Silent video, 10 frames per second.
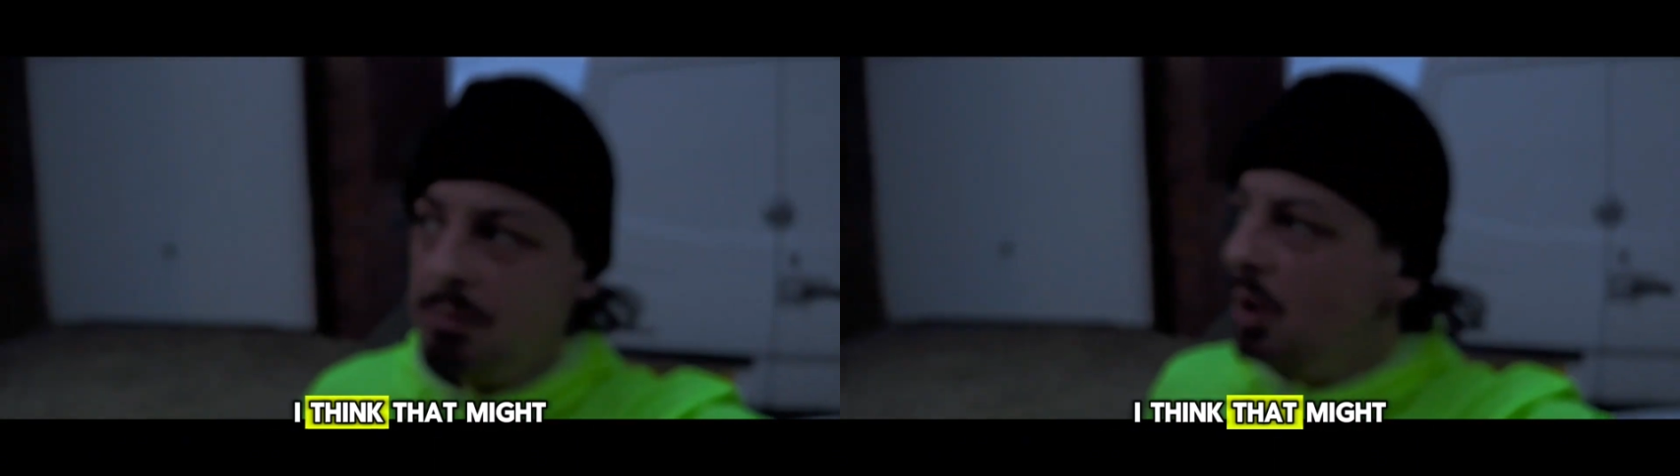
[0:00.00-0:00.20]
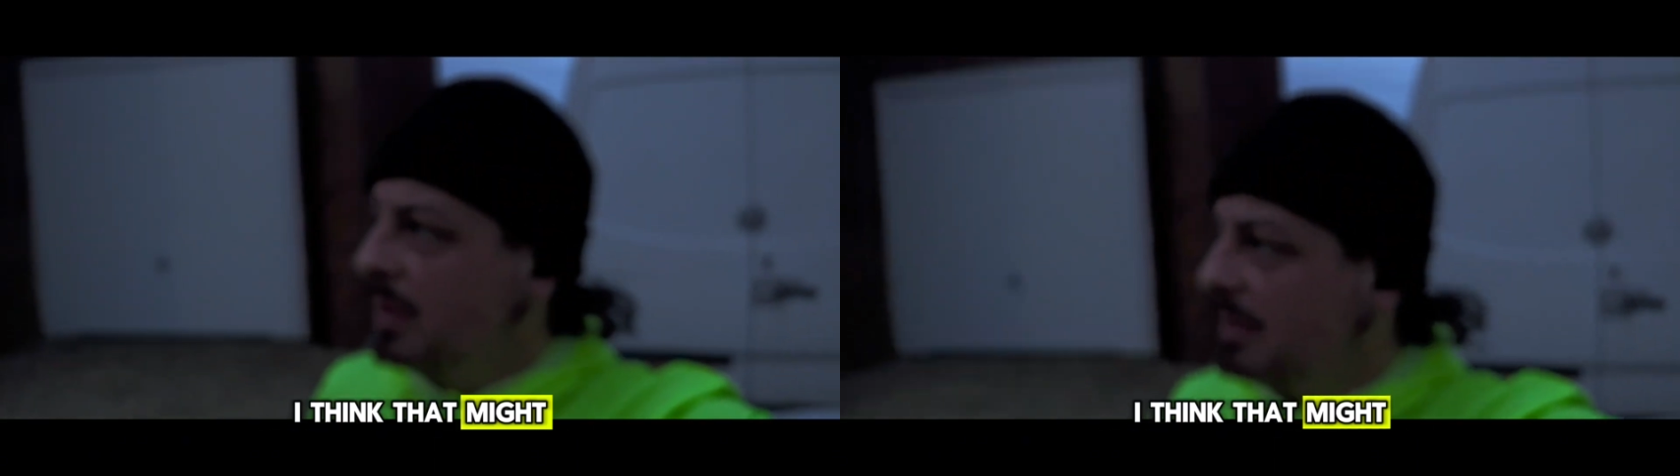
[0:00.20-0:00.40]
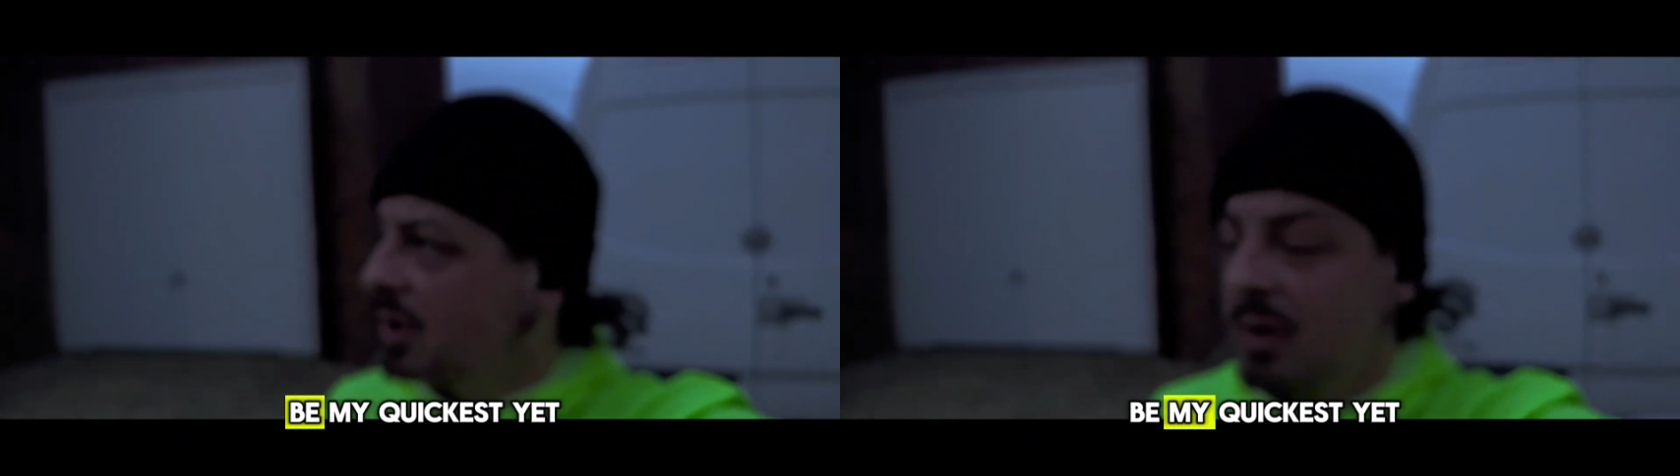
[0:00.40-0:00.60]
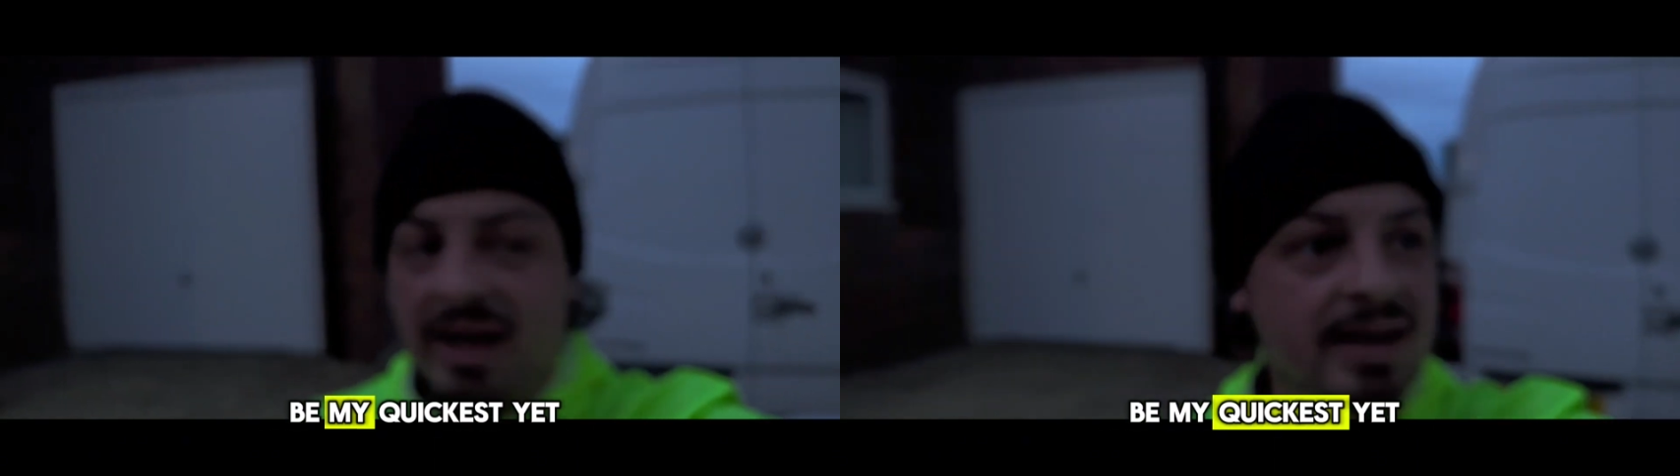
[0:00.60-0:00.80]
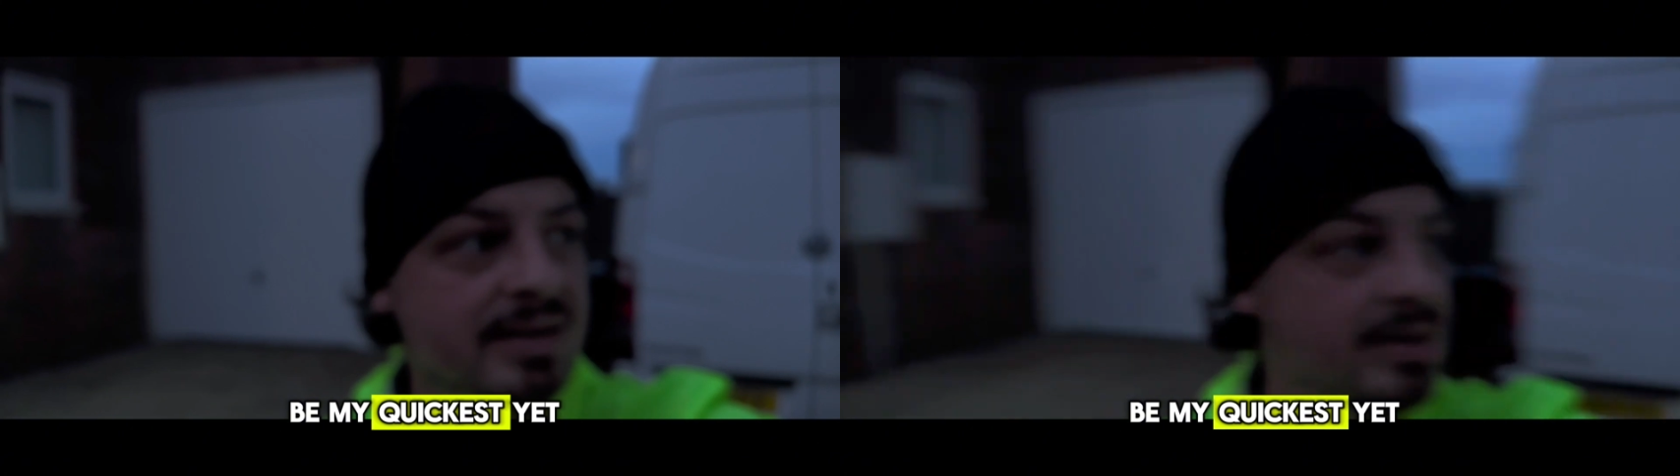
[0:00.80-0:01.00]
that might be my
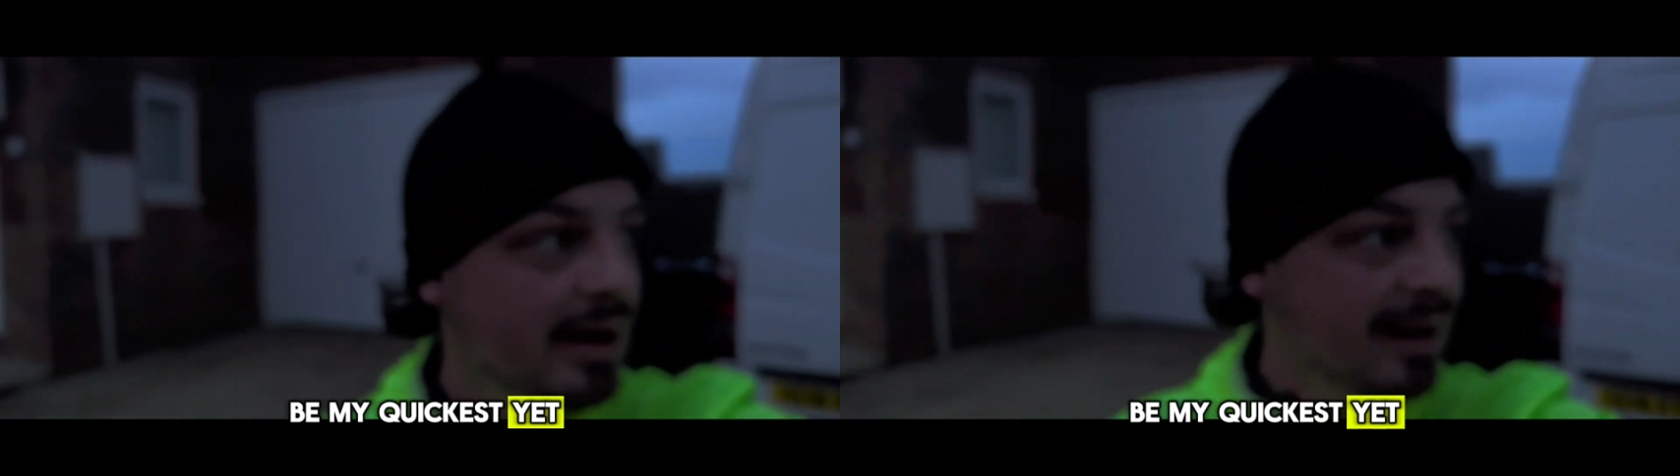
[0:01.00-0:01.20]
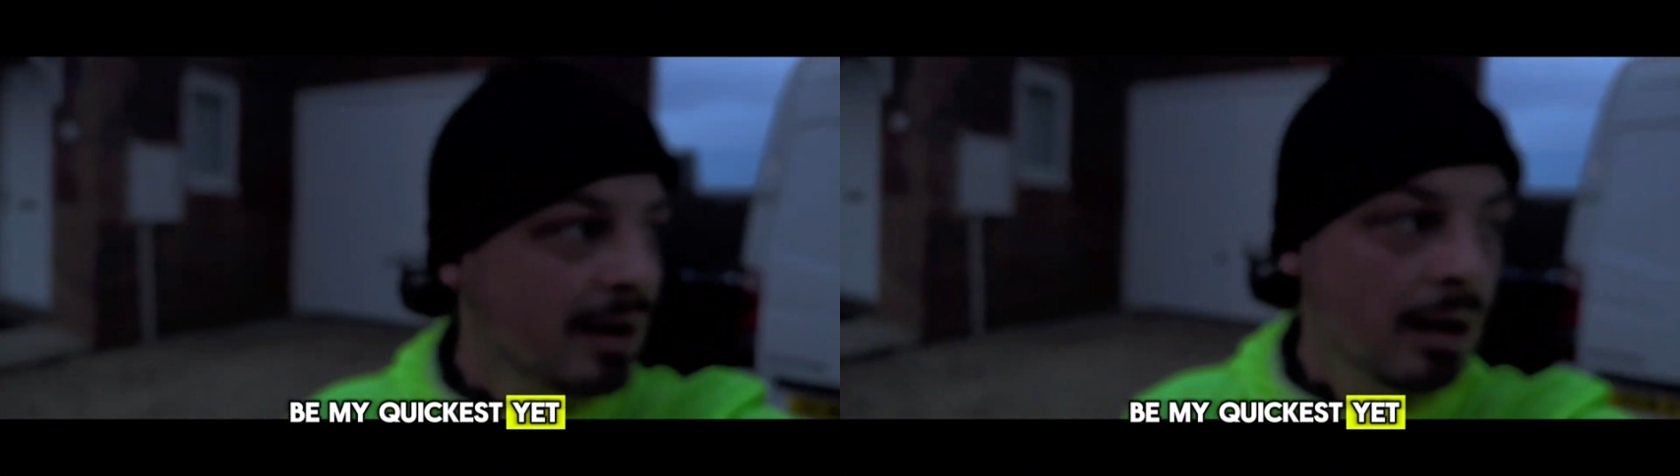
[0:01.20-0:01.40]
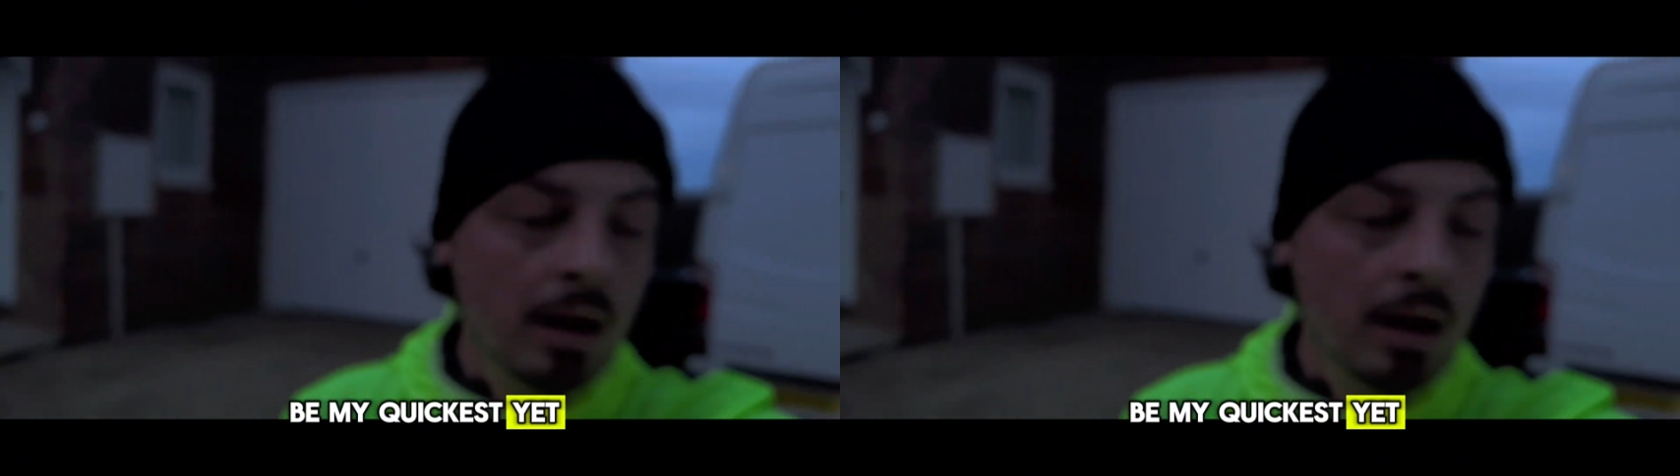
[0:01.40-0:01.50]
quickest yet.